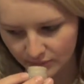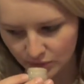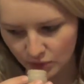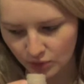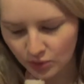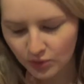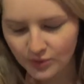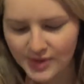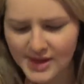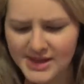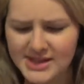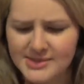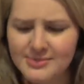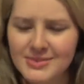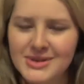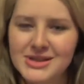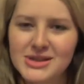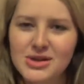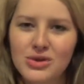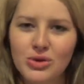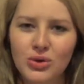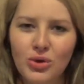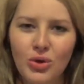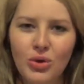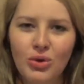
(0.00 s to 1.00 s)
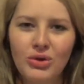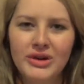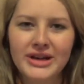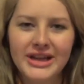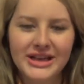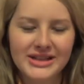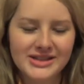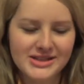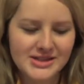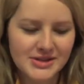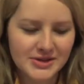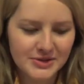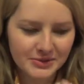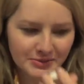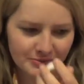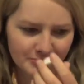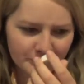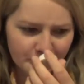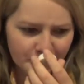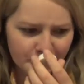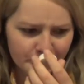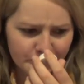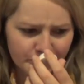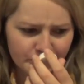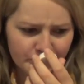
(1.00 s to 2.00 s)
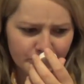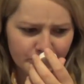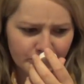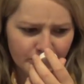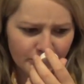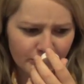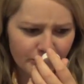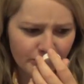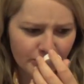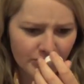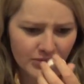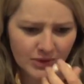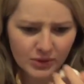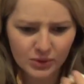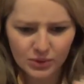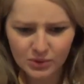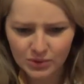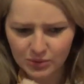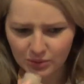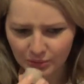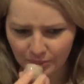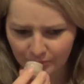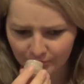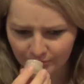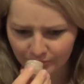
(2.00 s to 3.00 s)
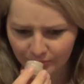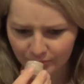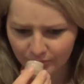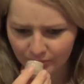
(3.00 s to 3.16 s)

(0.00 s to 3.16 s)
Oh, that smells glorious. Ooh,